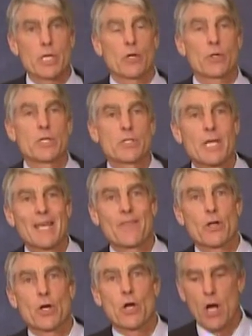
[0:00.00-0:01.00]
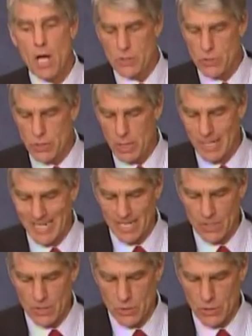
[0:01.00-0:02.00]
increasing their costs
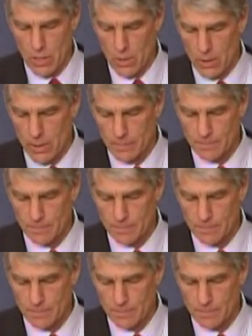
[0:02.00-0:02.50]
unnecessarily.